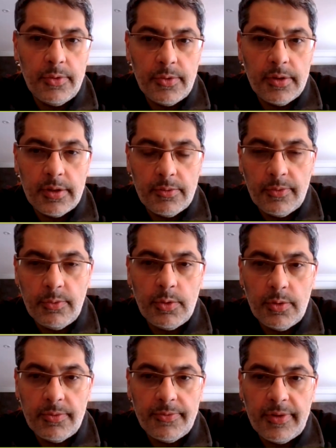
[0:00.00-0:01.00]
which
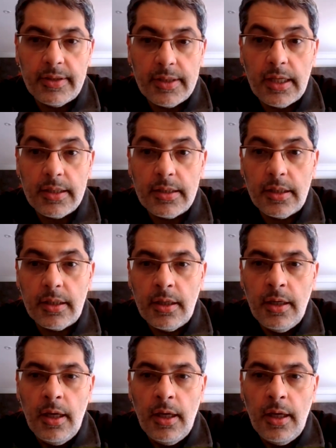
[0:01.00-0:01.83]
was fantastic.